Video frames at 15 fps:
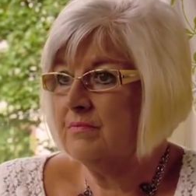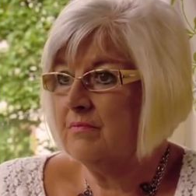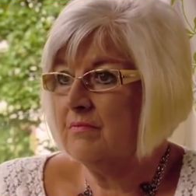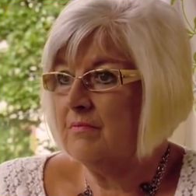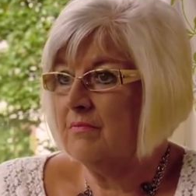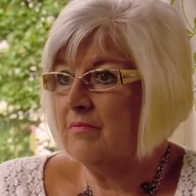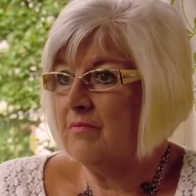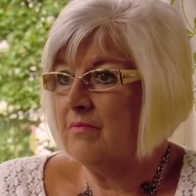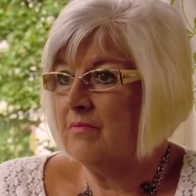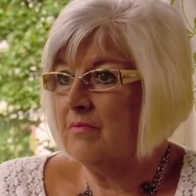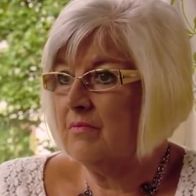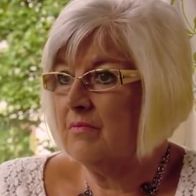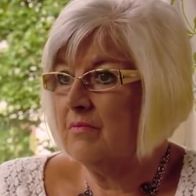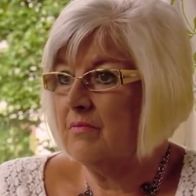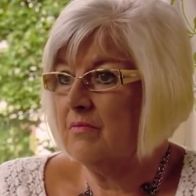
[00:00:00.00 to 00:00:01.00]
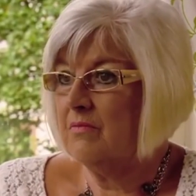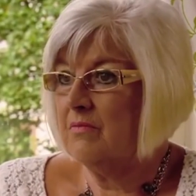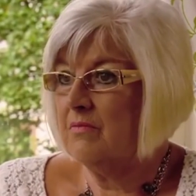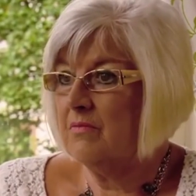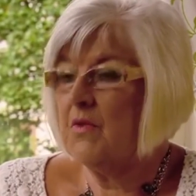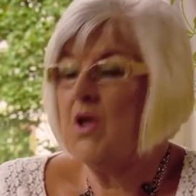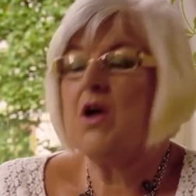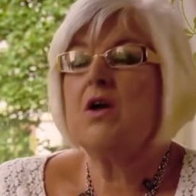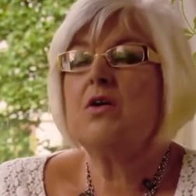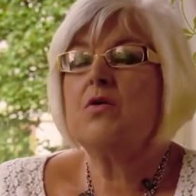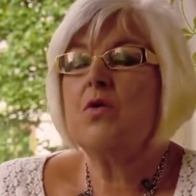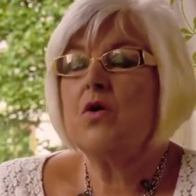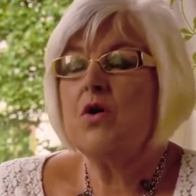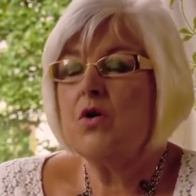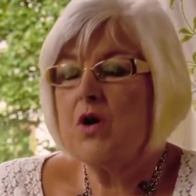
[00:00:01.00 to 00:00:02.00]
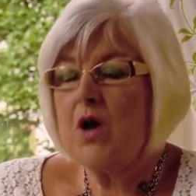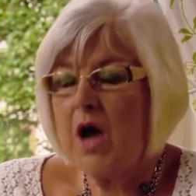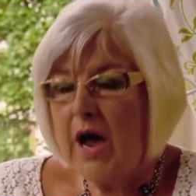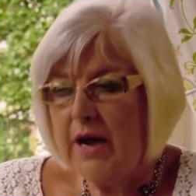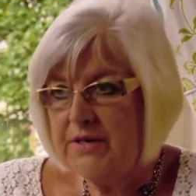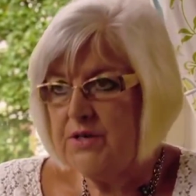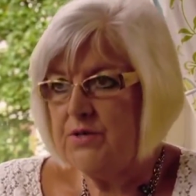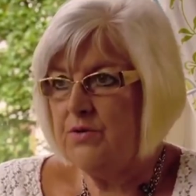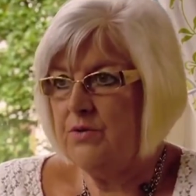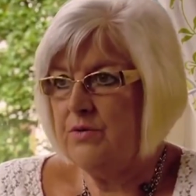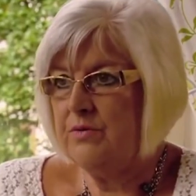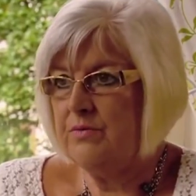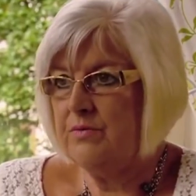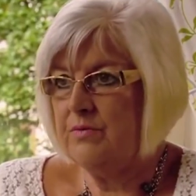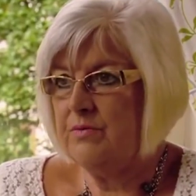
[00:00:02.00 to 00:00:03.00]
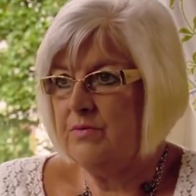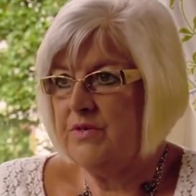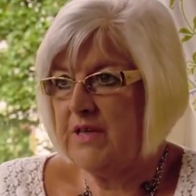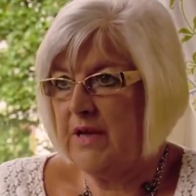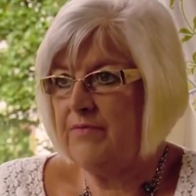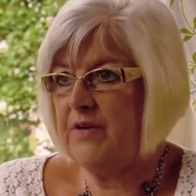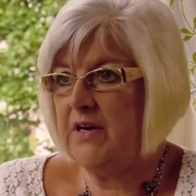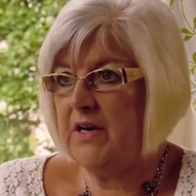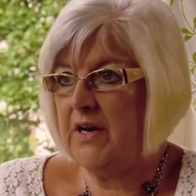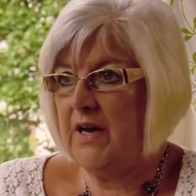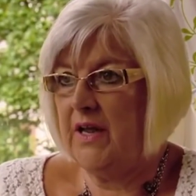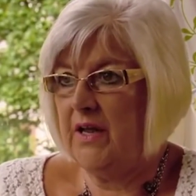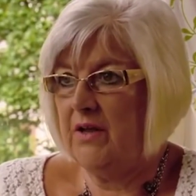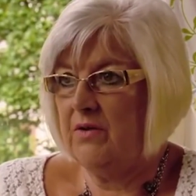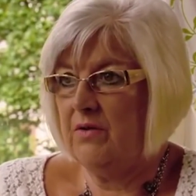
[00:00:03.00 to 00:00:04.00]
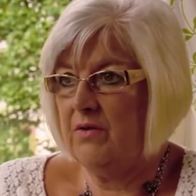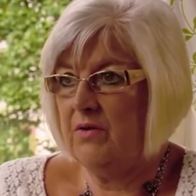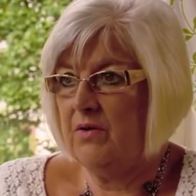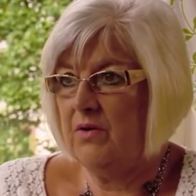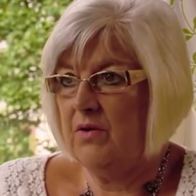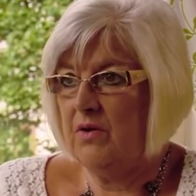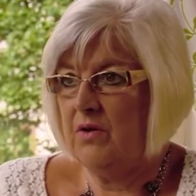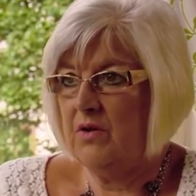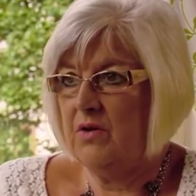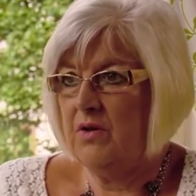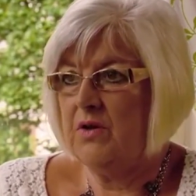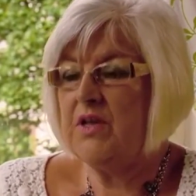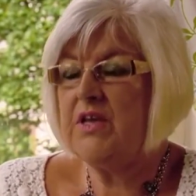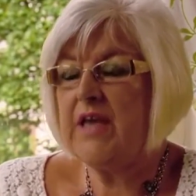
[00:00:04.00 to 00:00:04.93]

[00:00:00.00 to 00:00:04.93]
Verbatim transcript: You put that down solely to the homeopathic remedy? I do, definitely. Which cured his cancer?